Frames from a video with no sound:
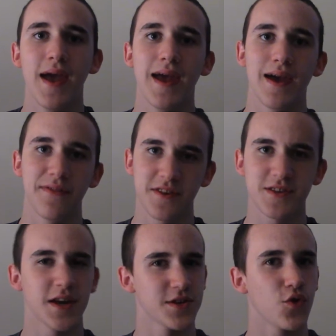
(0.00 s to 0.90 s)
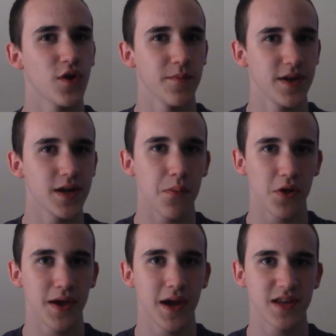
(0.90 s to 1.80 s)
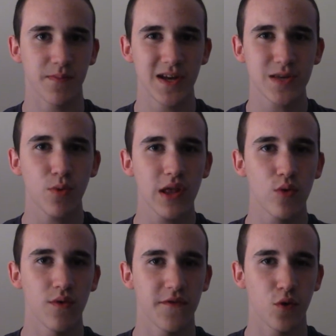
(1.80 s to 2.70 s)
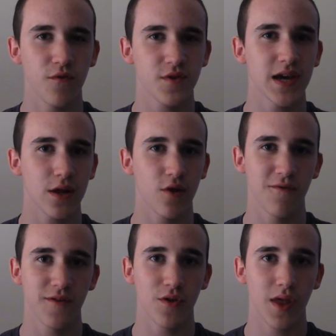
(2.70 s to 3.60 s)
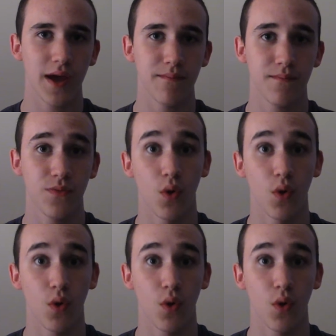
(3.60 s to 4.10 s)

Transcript: and this is also going to be doubling as my spoiler review for 10 Cloverfield Lane,